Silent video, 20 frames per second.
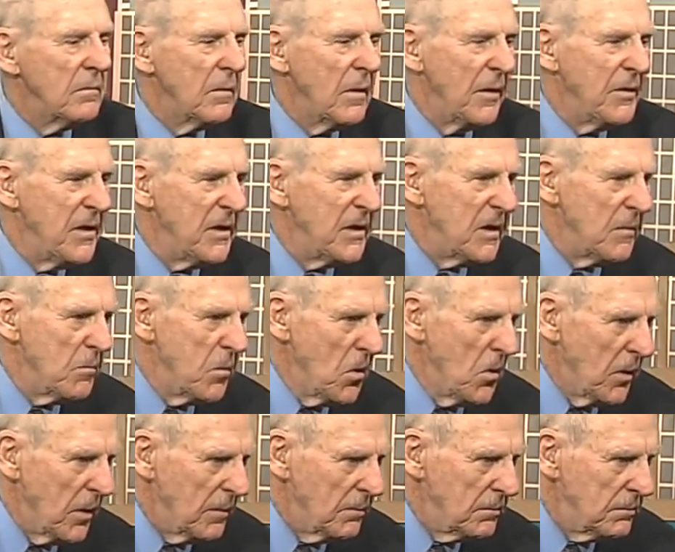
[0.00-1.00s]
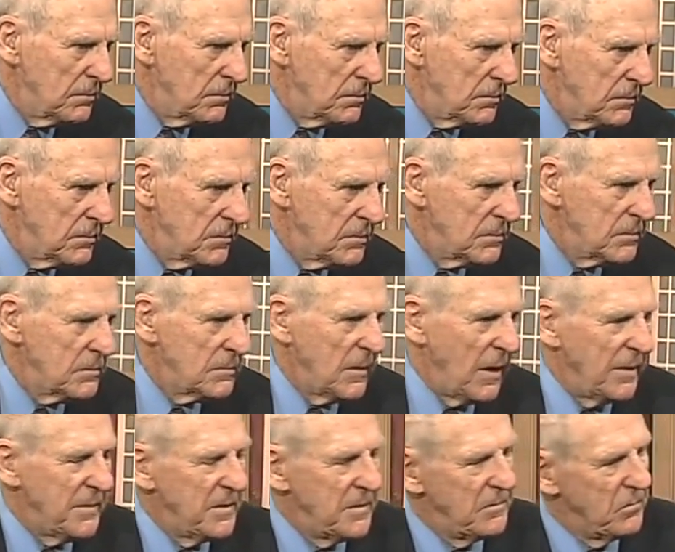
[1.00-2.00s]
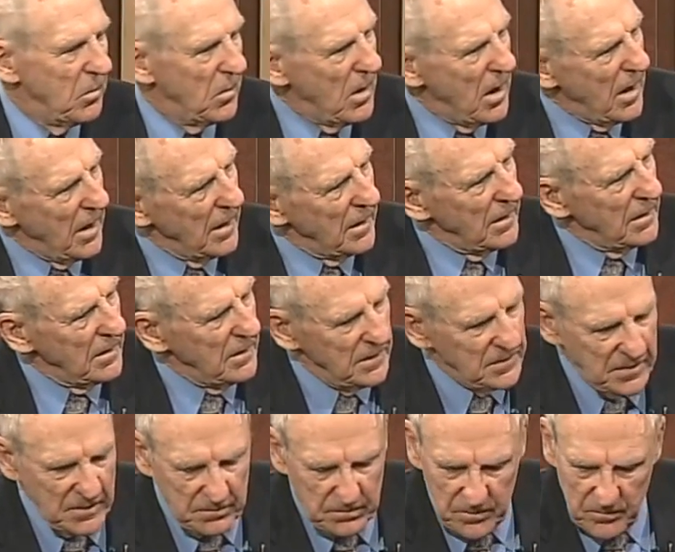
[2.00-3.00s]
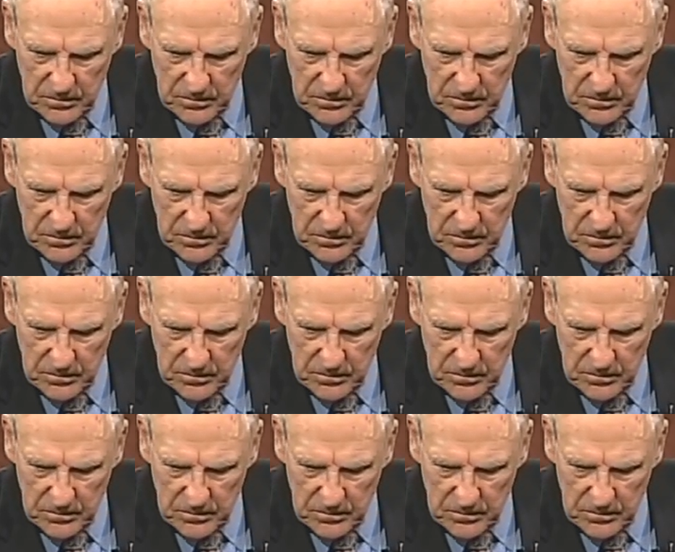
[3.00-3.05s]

I think you blew it. I said, why? He said,